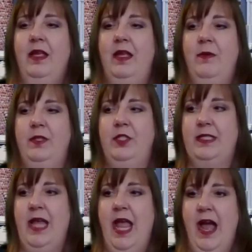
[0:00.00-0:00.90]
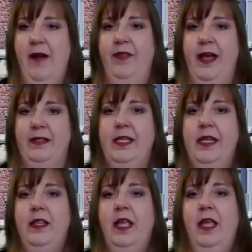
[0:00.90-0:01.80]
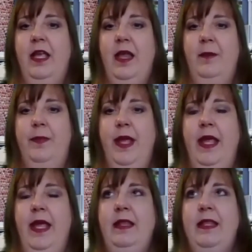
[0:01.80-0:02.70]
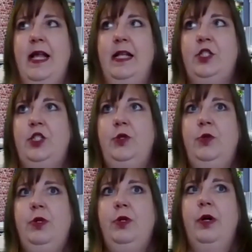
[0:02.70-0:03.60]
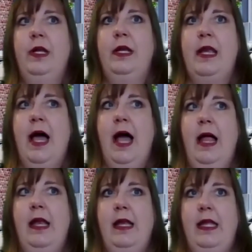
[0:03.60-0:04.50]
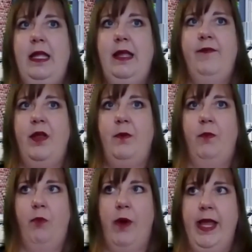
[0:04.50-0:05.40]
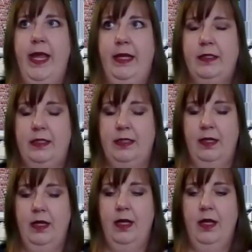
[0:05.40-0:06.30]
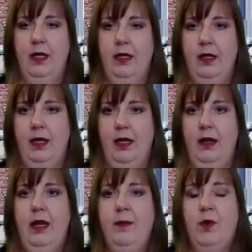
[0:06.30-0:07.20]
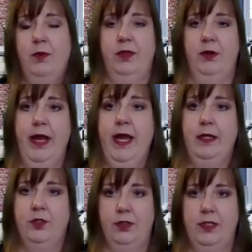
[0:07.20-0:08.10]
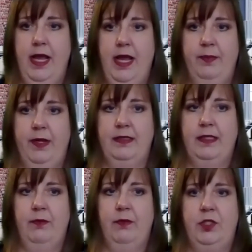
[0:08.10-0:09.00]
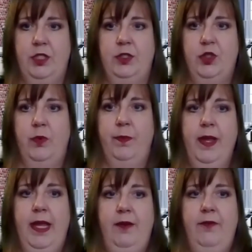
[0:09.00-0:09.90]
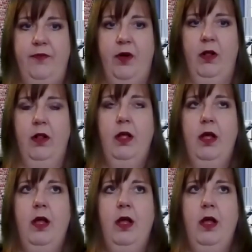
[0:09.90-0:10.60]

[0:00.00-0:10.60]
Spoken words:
you would just have that tingling and pain that you could not even write anymore with your hands or type because it was just so painful.